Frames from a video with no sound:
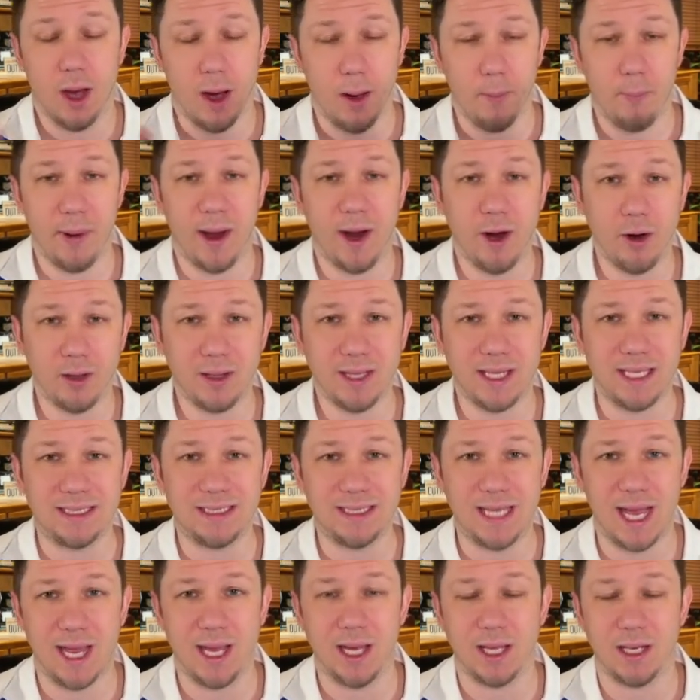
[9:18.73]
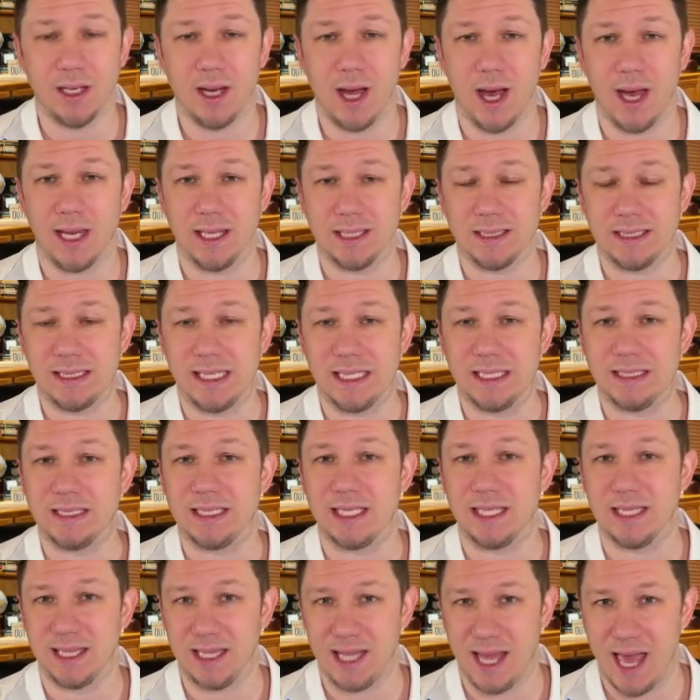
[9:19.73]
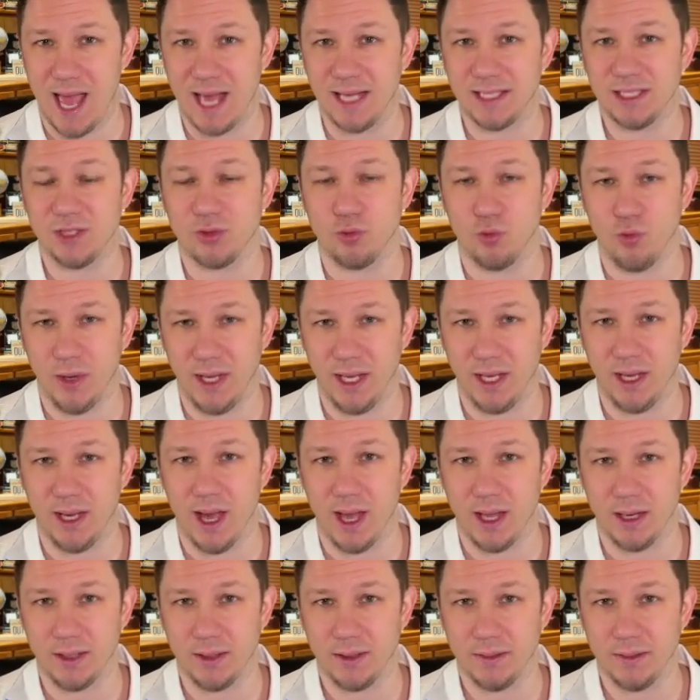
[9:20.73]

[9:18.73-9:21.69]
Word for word: apparently day and night since last weekend.